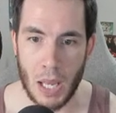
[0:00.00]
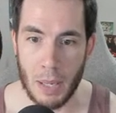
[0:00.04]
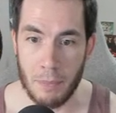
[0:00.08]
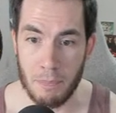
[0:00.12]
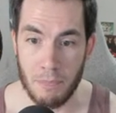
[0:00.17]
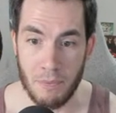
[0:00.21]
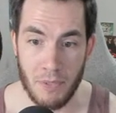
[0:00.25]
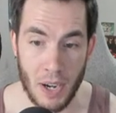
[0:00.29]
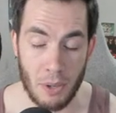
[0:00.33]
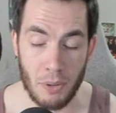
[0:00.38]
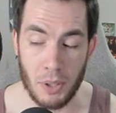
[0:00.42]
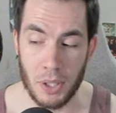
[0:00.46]

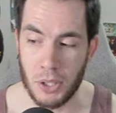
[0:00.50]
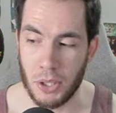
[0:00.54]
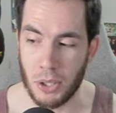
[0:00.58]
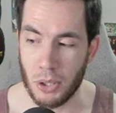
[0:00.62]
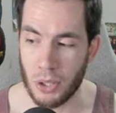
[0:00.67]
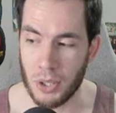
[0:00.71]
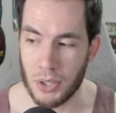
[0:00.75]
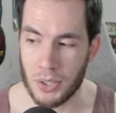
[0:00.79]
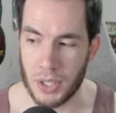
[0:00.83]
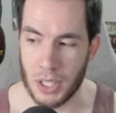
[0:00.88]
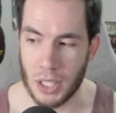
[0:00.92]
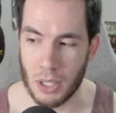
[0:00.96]
I'm very
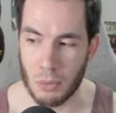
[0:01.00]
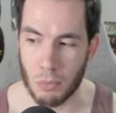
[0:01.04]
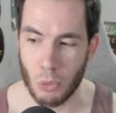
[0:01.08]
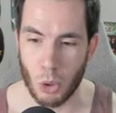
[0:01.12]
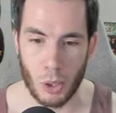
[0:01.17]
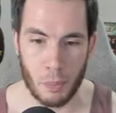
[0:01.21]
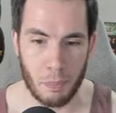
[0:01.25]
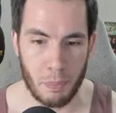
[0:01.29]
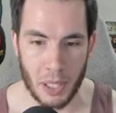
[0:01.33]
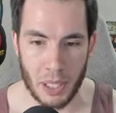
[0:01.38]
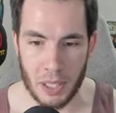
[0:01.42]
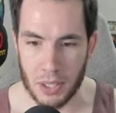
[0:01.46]
curious to hear
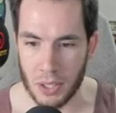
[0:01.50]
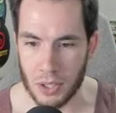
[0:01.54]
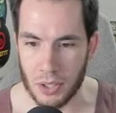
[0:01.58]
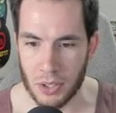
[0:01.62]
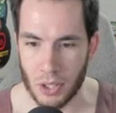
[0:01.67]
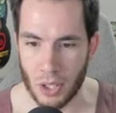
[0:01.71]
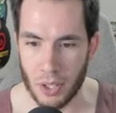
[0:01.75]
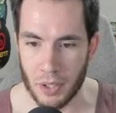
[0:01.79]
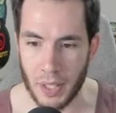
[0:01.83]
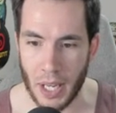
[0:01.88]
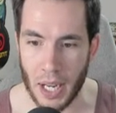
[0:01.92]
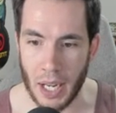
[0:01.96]
more
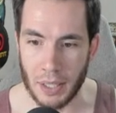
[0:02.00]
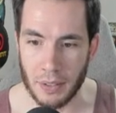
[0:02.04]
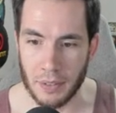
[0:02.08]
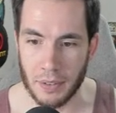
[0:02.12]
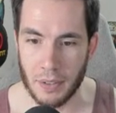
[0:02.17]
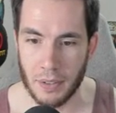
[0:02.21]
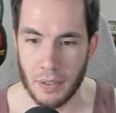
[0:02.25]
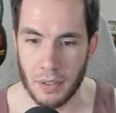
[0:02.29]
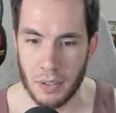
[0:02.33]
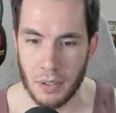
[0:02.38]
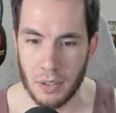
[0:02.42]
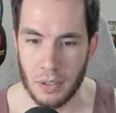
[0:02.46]
opinions on that.
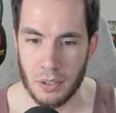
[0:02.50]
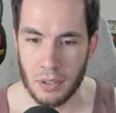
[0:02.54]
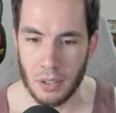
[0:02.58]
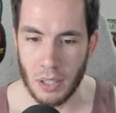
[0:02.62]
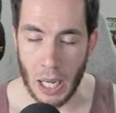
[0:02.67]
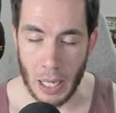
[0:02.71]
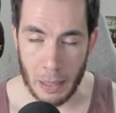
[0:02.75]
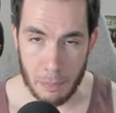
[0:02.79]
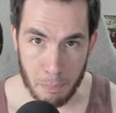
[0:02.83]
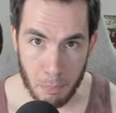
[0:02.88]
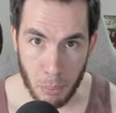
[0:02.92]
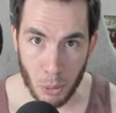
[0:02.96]

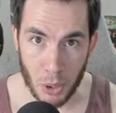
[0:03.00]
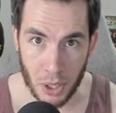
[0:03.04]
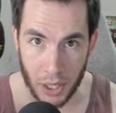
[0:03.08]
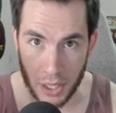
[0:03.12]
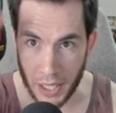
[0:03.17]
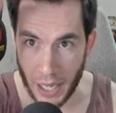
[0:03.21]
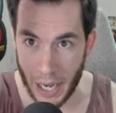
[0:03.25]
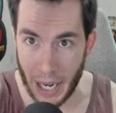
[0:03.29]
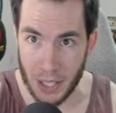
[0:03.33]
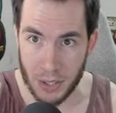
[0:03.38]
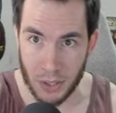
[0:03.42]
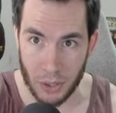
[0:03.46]
I'm putting
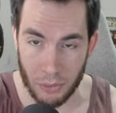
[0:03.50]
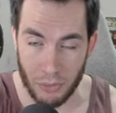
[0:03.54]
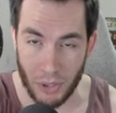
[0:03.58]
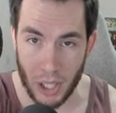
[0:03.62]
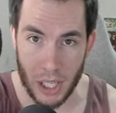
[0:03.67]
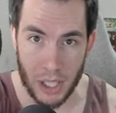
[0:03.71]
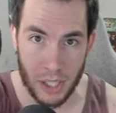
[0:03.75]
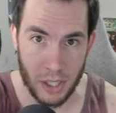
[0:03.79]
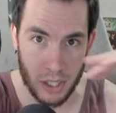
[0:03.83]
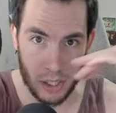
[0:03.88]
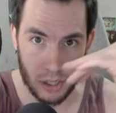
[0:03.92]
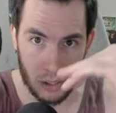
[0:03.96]

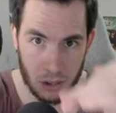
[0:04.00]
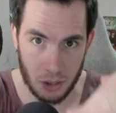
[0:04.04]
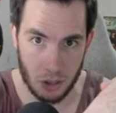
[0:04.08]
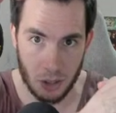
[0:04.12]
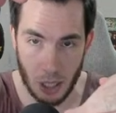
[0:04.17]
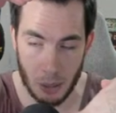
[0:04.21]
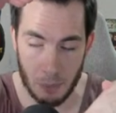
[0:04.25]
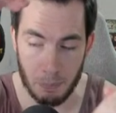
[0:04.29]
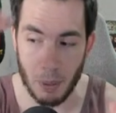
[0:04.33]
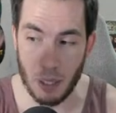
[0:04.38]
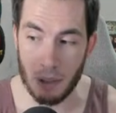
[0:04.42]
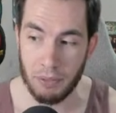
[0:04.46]
Castlevania
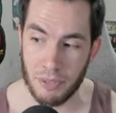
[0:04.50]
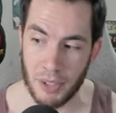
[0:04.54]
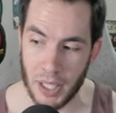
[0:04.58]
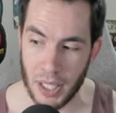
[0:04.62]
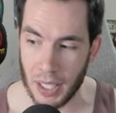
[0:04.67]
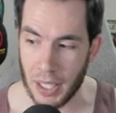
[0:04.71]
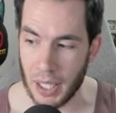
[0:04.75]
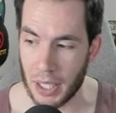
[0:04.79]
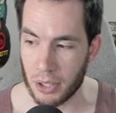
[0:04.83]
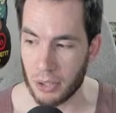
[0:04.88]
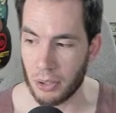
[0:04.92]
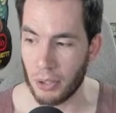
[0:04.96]
above
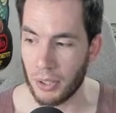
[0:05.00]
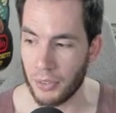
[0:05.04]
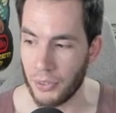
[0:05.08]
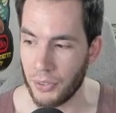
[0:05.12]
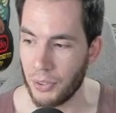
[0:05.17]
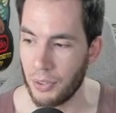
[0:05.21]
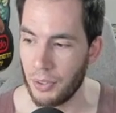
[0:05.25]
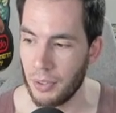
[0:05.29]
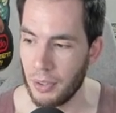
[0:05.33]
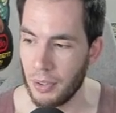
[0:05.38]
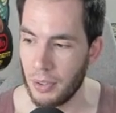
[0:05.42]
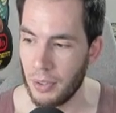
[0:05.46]
Kid
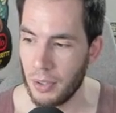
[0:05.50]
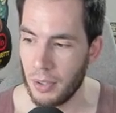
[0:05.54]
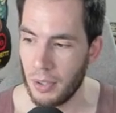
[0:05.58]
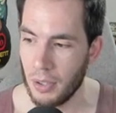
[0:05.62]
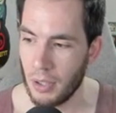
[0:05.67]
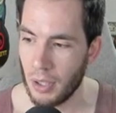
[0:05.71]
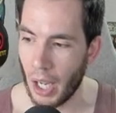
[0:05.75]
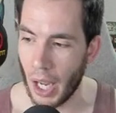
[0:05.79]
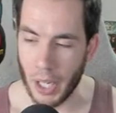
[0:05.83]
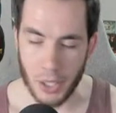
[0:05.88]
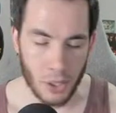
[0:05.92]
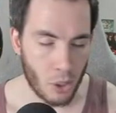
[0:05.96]
Icarus.
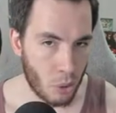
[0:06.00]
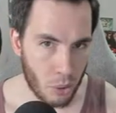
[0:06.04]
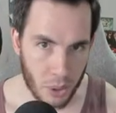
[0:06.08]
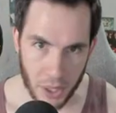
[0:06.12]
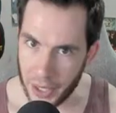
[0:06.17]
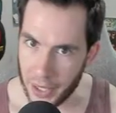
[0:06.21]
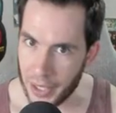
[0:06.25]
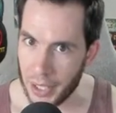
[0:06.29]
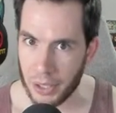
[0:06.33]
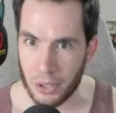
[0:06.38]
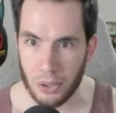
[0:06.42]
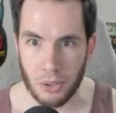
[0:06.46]
I know
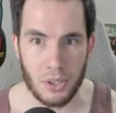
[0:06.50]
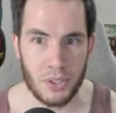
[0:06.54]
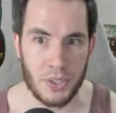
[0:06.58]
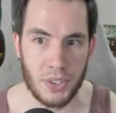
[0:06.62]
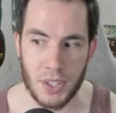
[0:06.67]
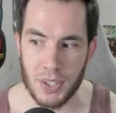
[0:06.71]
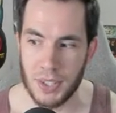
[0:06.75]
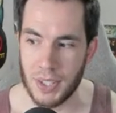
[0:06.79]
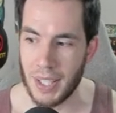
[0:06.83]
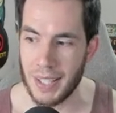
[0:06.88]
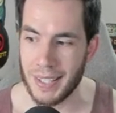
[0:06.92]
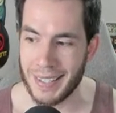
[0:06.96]
Kid Icarus
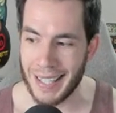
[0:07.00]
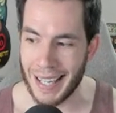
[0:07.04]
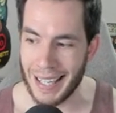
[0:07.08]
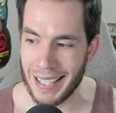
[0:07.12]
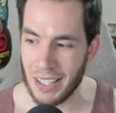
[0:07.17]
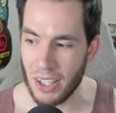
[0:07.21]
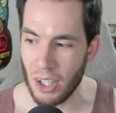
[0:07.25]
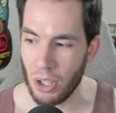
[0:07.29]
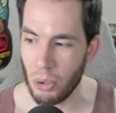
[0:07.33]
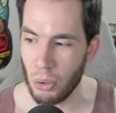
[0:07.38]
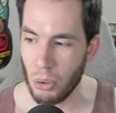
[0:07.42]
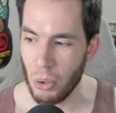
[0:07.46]
is
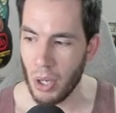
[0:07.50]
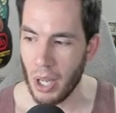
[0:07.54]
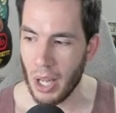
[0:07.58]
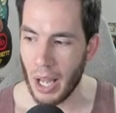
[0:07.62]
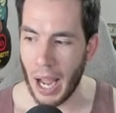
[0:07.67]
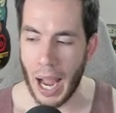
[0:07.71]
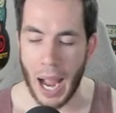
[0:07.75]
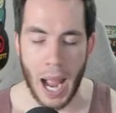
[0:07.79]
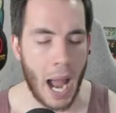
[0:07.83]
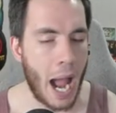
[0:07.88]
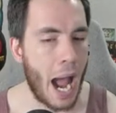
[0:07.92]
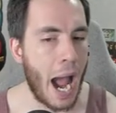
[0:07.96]
Nintendo.
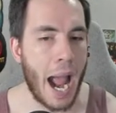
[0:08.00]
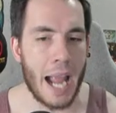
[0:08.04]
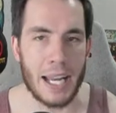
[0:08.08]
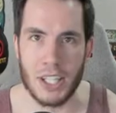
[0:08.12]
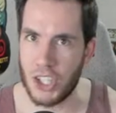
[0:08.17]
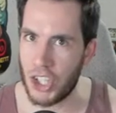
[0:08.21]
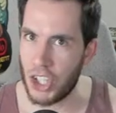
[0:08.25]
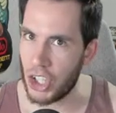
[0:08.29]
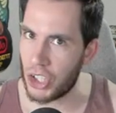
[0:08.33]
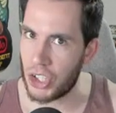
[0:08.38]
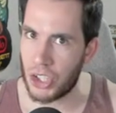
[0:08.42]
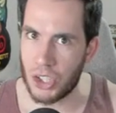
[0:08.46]
I
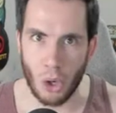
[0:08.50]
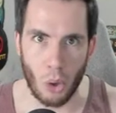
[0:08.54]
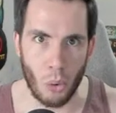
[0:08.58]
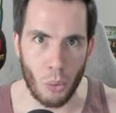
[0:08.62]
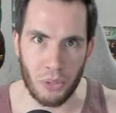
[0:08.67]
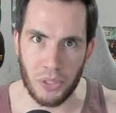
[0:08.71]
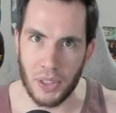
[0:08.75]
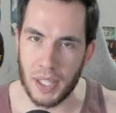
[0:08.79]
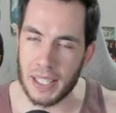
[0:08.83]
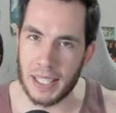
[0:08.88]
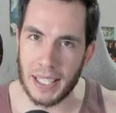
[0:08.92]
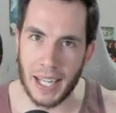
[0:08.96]
just
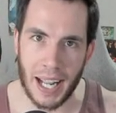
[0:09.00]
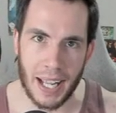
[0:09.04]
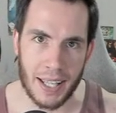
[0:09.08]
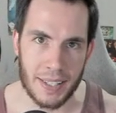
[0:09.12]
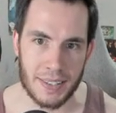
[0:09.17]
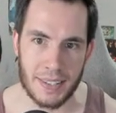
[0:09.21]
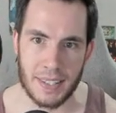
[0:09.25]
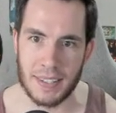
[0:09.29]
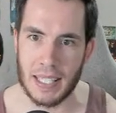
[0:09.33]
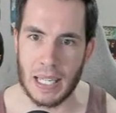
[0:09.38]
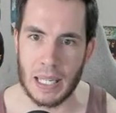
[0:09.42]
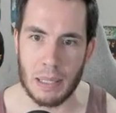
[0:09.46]
don't think it has
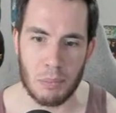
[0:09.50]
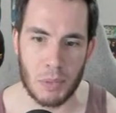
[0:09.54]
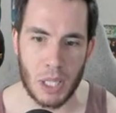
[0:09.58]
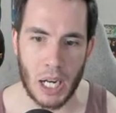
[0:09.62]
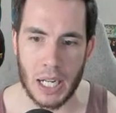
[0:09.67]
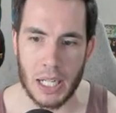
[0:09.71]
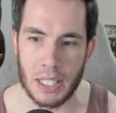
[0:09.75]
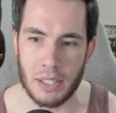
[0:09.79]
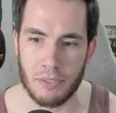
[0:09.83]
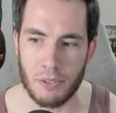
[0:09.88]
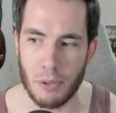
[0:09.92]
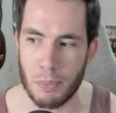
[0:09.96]
the same
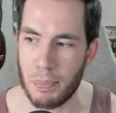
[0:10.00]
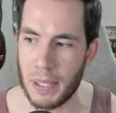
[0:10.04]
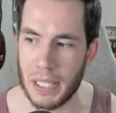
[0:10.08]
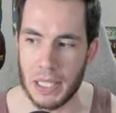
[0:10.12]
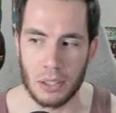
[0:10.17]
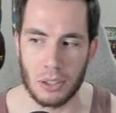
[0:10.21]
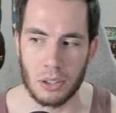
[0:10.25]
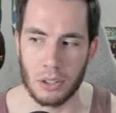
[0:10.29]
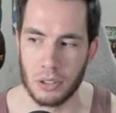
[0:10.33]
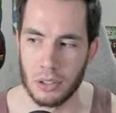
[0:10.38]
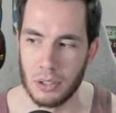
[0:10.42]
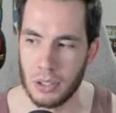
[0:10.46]
kind of
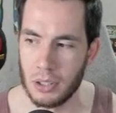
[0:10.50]
appeal.